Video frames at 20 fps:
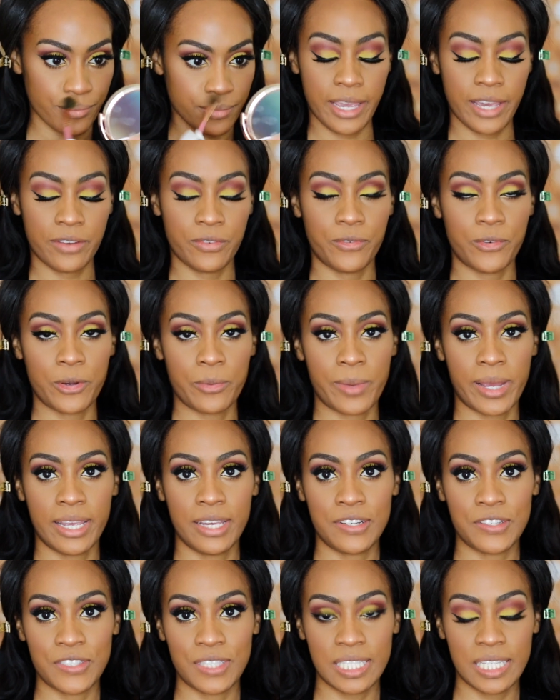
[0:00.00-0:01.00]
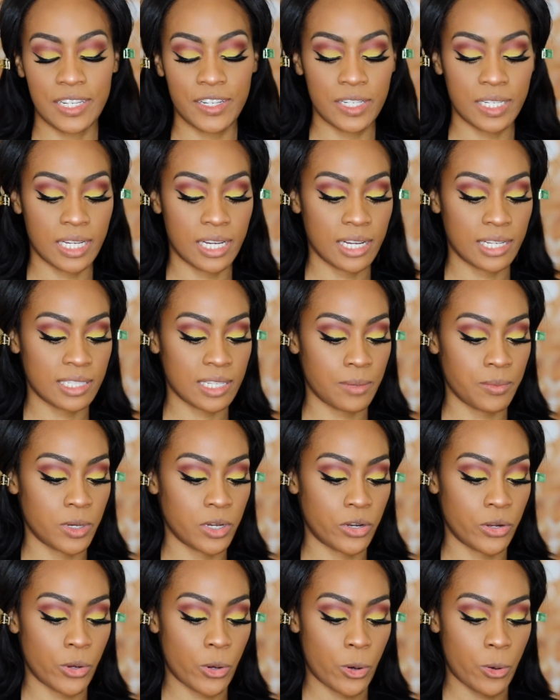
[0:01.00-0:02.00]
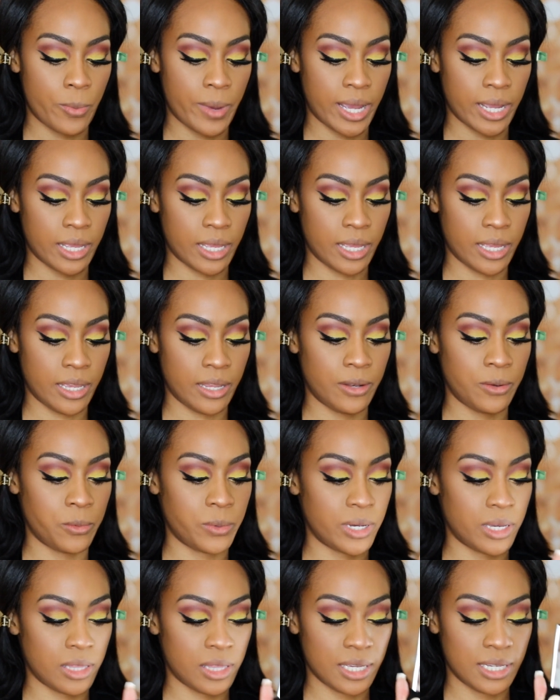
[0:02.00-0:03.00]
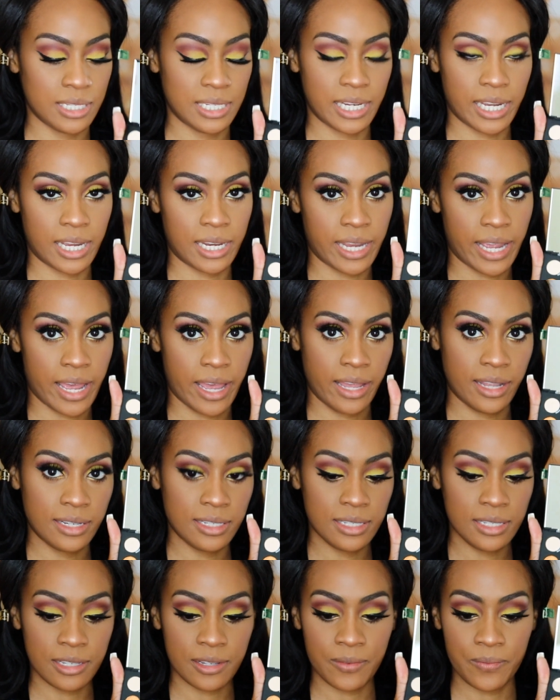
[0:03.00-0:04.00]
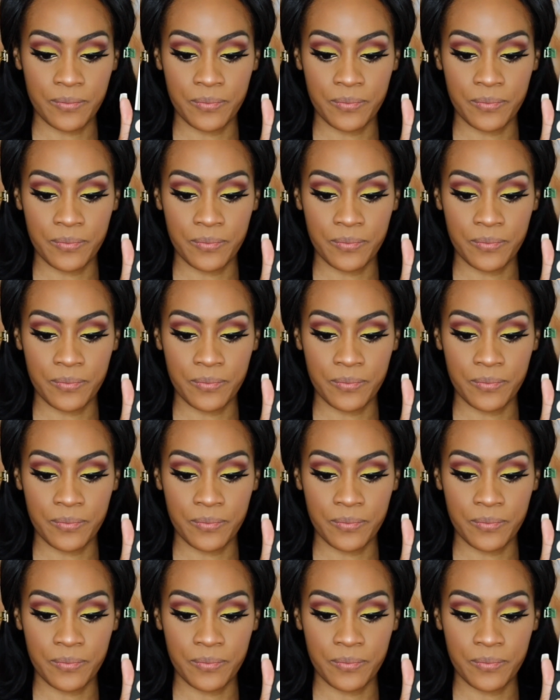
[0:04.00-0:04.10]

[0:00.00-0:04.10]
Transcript: And for my inner tear duct, I'm going to go back in with Dead End.